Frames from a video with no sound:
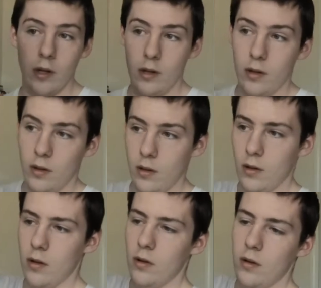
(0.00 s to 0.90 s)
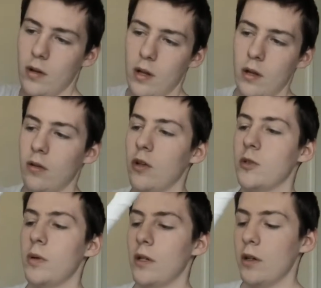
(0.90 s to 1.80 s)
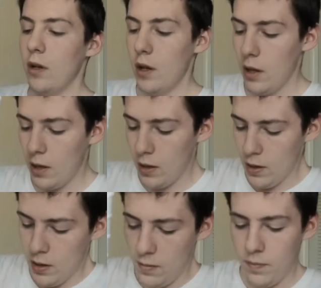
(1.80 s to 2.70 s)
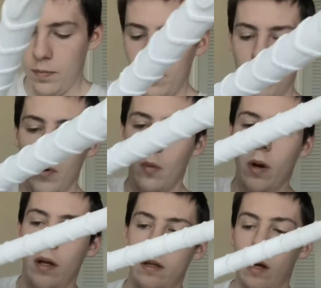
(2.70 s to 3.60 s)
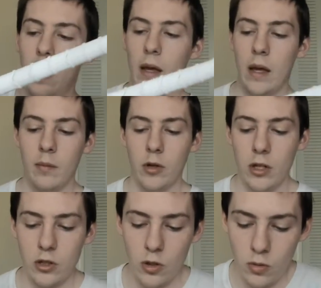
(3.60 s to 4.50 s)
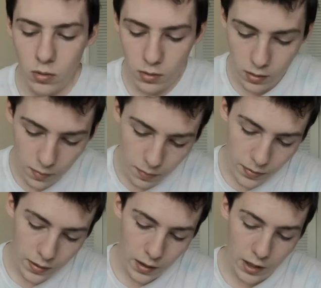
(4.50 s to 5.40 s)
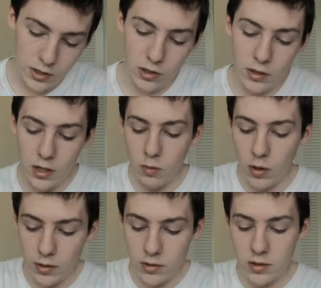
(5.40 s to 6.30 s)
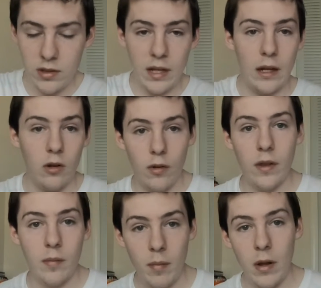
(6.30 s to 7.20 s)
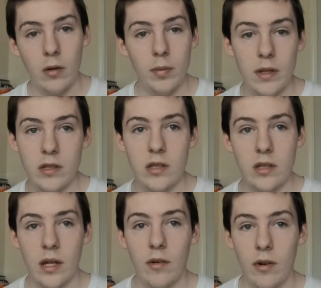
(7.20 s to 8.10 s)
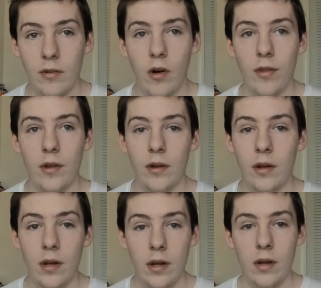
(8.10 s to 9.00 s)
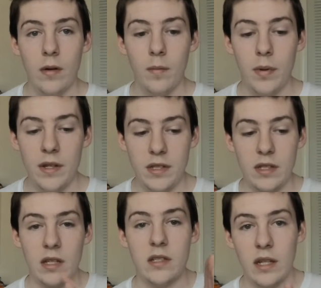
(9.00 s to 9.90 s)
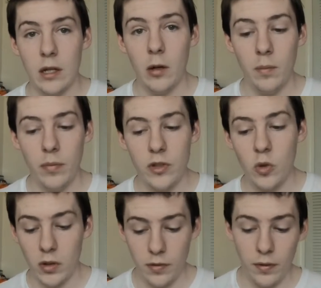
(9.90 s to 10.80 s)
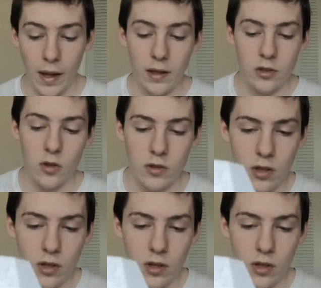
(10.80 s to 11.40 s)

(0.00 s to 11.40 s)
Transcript: good. Looks pretty good. But what I am gonna do, I still need to sand all the middle pieces to get rid of all the pieces that stick up, so it's flat,